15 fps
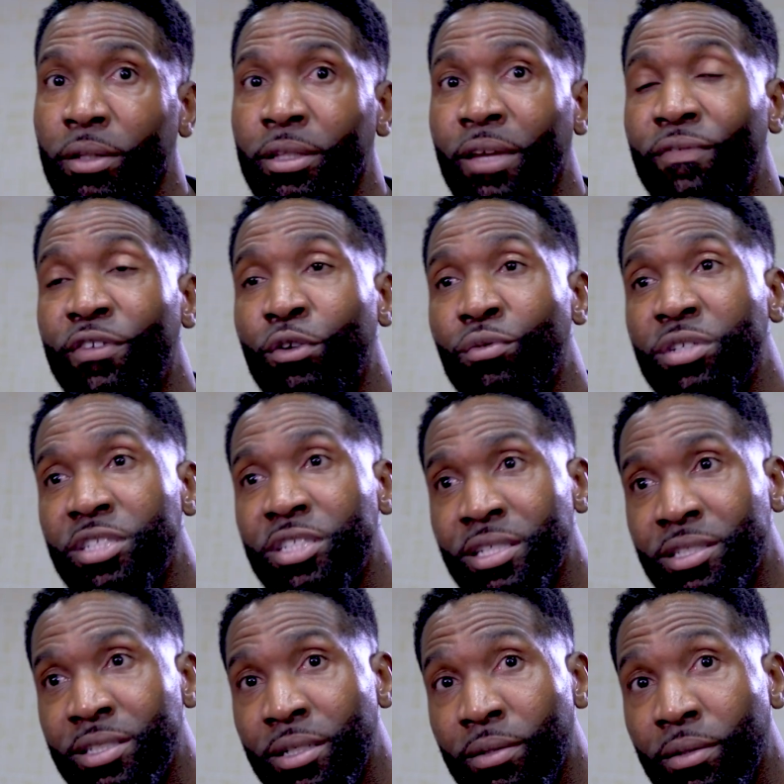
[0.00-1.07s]
They feel
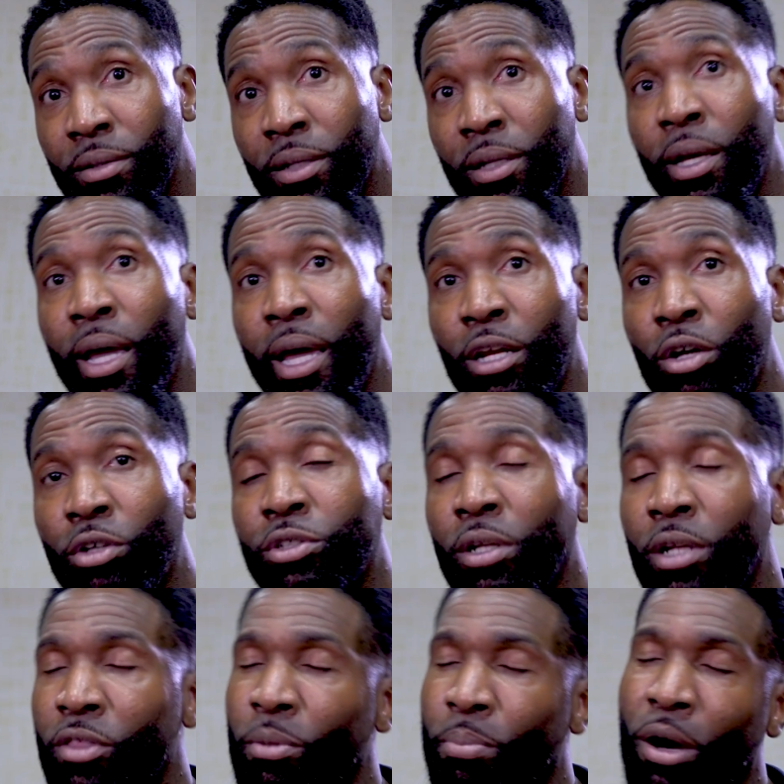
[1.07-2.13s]
resistant. And also
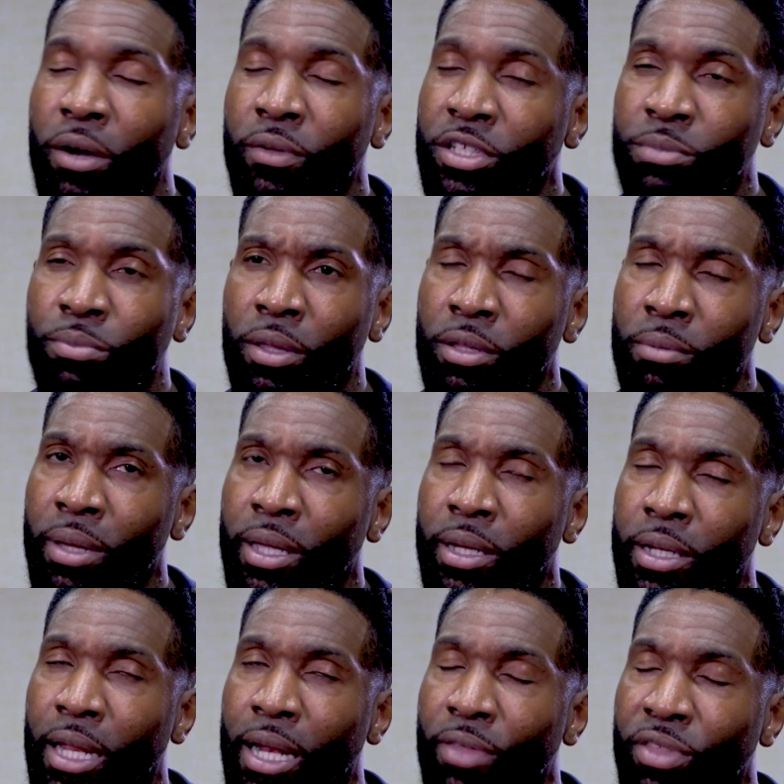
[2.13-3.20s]
another part of this, brother,
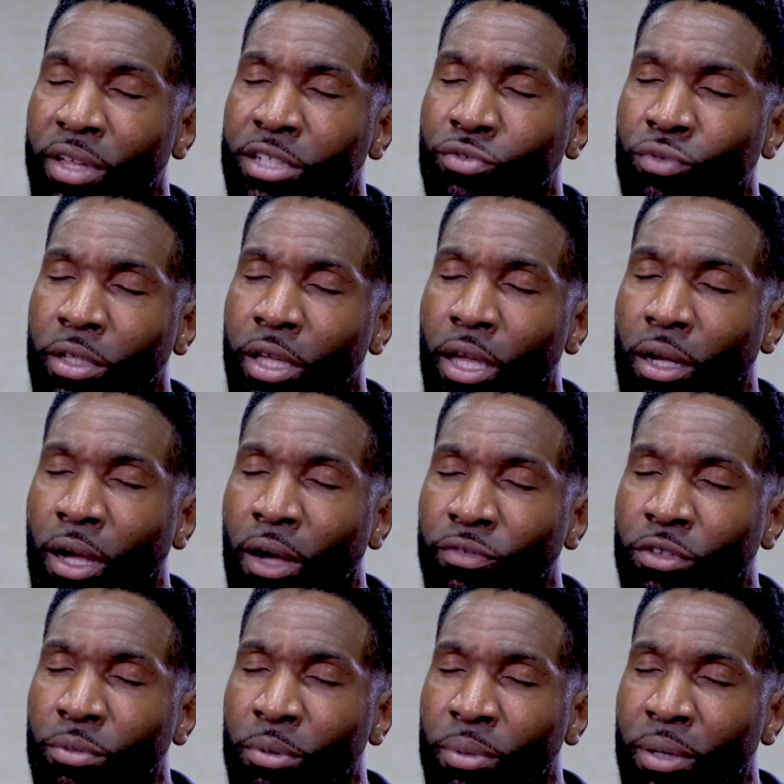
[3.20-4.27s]
man, that I think is really
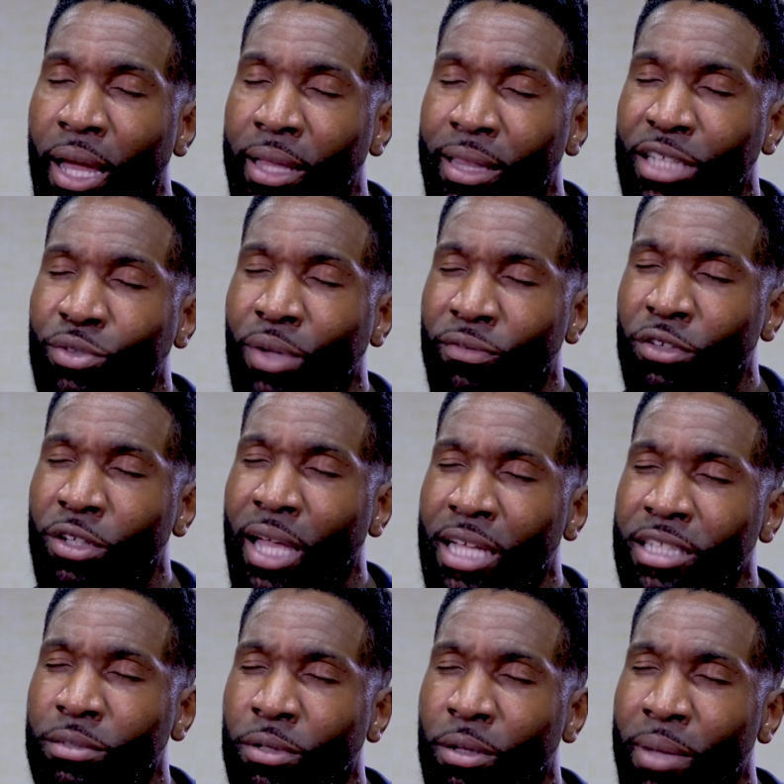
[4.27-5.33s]
uncomfortable, but that's why I have real
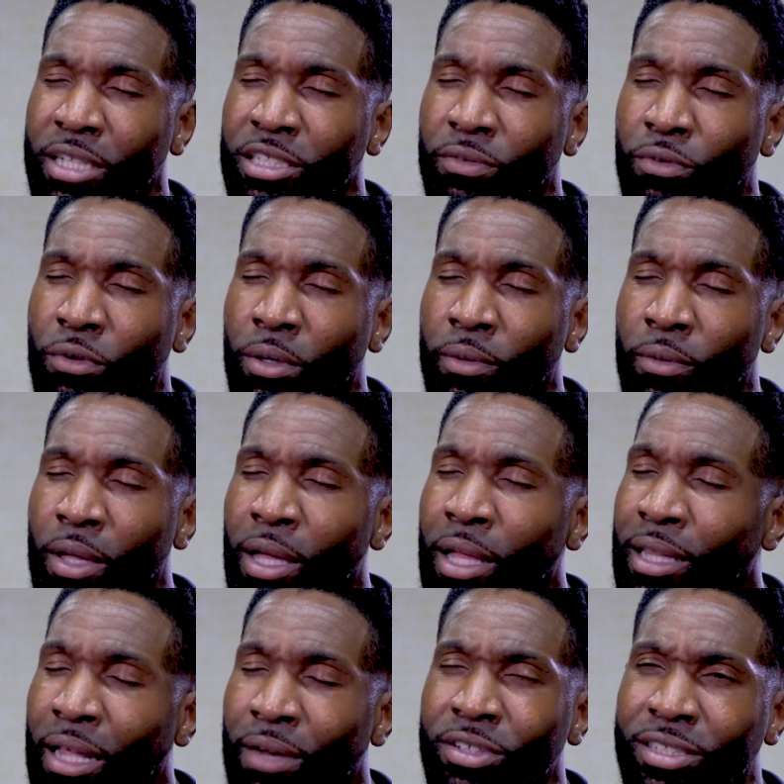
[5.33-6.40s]
compassion for,
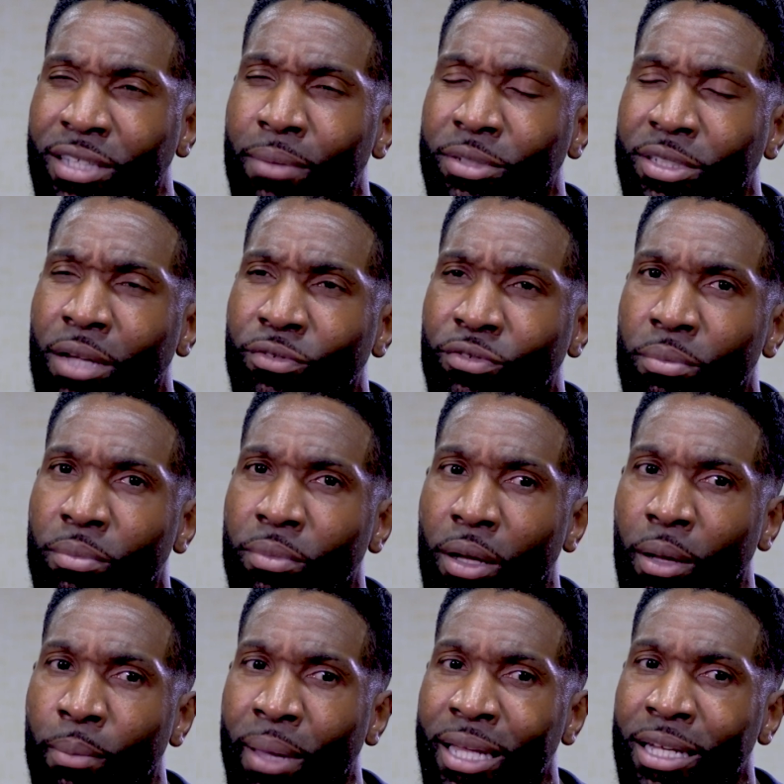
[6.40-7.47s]
a lot of the time it comes from
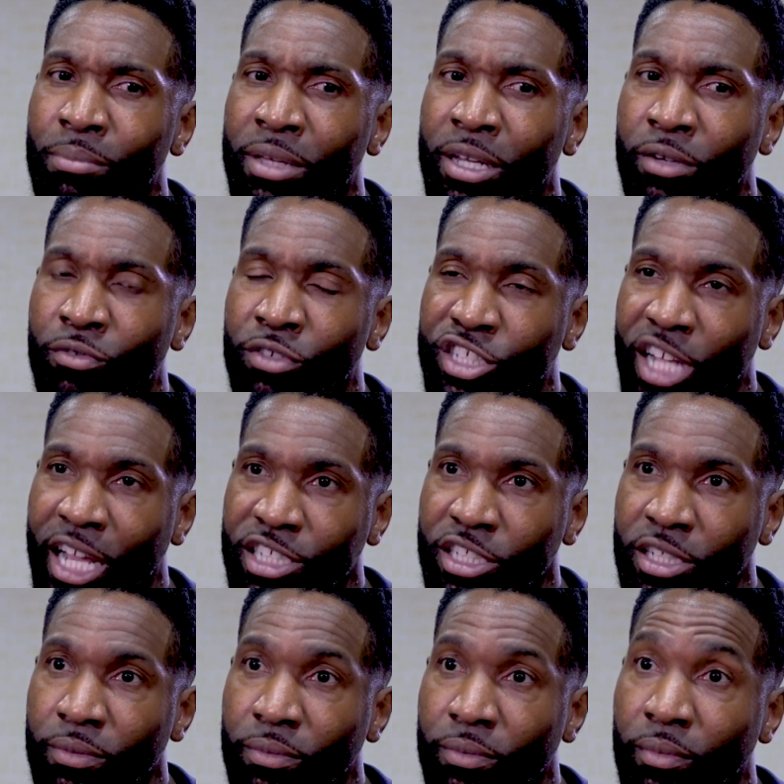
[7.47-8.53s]
abandonment and
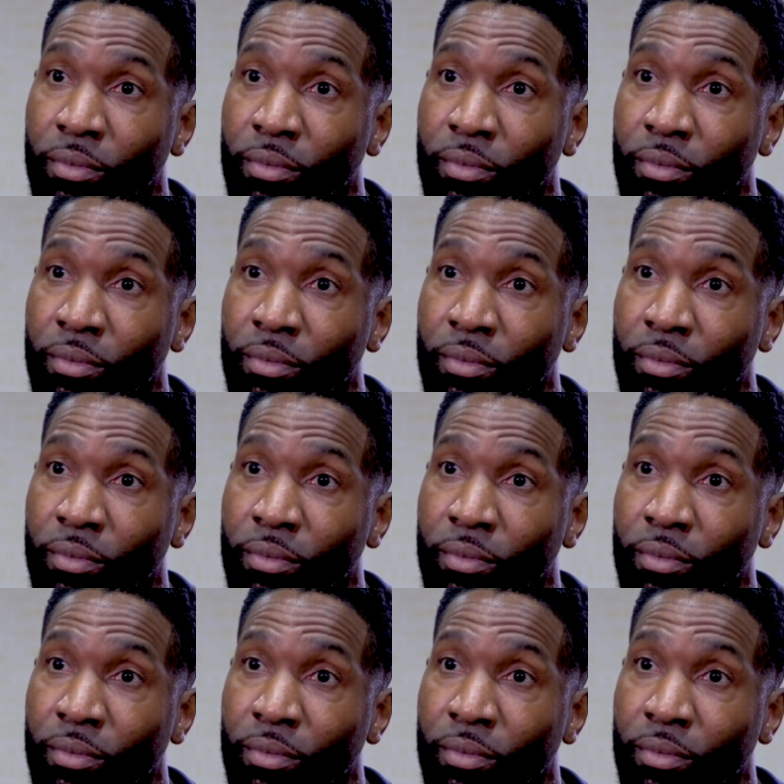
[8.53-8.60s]
rejection.